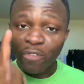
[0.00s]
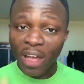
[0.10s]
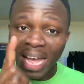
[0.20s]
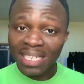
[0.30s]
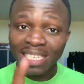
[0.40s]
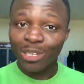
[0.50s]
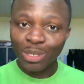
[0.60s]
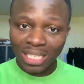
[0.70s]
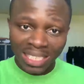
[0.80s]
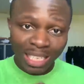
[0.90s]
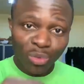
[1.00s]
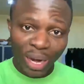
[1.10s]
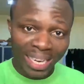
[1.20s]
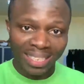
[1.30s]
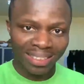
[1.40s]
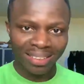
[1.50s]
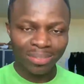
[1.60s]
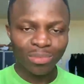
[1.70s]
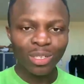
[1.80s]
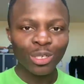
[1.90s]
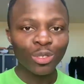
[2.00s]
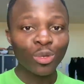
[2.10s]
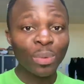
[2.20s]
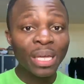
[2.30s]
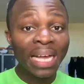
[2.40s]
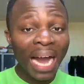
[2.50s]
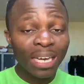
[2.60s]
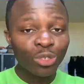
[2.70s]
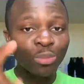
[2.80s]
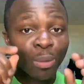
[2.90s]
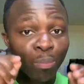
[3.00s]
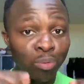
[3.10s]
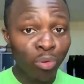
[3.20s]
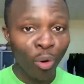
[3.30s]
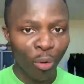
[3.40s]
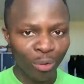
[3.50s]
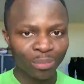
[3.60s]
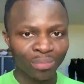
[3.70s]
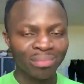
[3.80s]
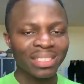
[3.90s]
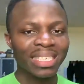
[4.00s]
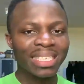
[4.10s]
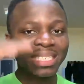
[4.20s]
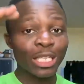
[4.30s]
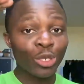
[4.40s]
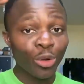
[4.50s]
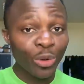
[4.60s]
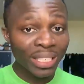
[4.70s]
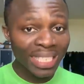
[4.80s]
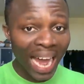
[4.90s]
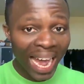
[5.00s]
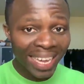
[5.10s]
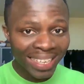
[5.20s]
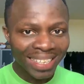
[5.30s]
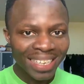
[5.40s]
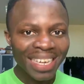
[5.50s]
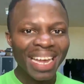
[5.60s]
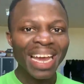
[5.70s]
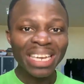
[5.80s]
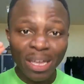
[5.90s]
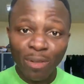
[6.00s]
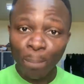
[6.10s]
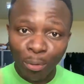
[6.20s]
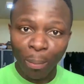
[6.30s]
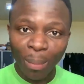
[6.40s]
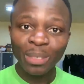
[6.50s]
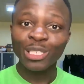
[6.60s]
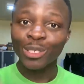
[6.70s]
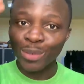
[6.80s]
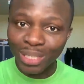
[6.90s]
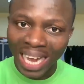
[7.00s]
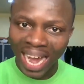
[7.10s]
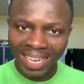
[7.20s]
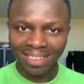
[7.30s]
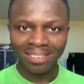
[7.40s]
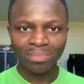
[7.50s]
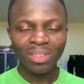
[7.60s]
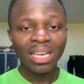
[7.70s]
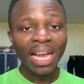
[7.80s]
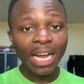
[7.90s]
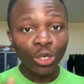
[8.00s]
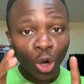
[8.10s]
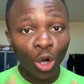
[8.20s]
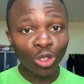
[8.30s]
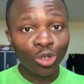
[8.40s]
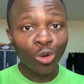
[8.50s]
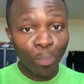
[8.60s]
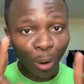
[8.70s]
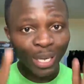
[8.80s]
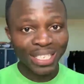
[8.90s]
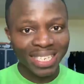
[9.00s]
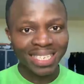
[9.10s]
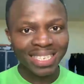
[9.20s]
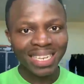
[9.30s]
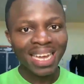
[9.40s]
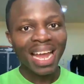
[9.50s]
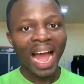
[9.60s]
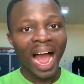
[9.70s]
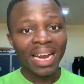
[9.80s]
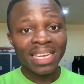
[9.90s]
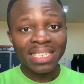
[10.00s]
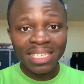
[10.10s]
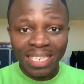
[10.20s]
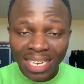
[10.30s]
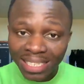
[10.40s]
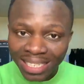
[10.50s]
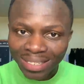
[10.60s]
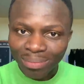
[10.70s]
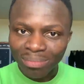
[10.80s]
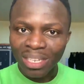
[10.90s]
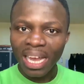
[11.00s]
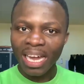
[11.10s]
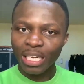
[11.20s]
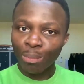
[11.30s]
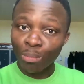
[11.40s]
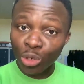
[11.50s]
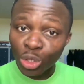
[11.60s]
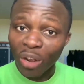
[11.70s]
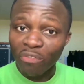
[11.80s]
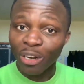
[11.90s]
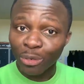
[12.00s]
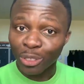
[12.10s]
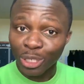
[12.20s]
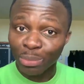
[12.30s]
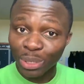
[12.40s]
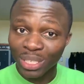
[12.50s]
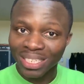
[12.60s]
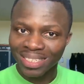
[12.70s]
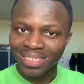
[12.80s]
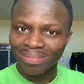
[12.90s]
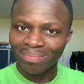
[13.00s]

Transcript: first day you started working, you began to be poor till you retire and even probably till you die. And those two policies are the Ssnit and the mutual fund contributions.